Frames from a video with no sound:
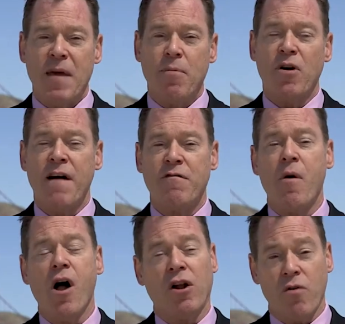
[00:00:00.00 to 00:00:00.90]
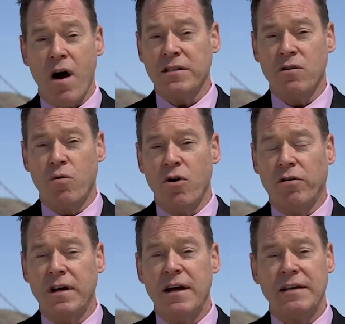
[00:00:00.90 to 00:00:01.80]
People come from all across the
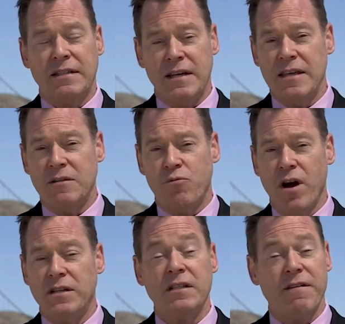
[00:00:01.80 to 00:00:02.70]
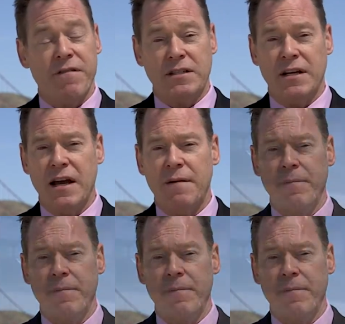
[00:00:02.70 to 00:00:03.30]
world to see this bridge and to visit it.